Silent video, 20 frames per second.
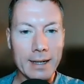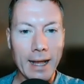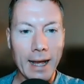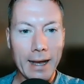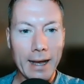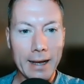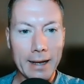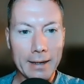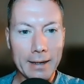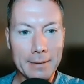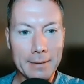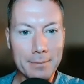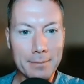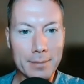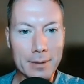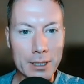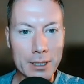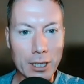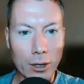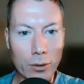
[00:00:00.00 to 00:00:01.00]

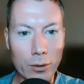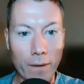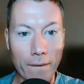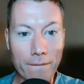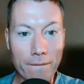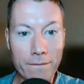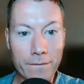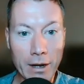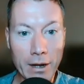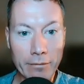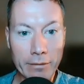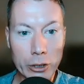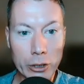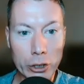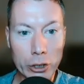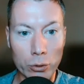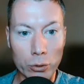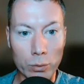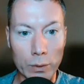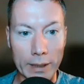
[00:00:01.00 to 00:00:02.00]
So very
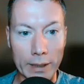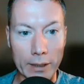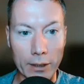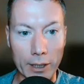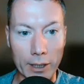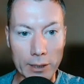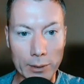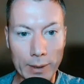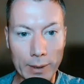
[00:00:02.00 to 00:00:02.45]
shortly, guys,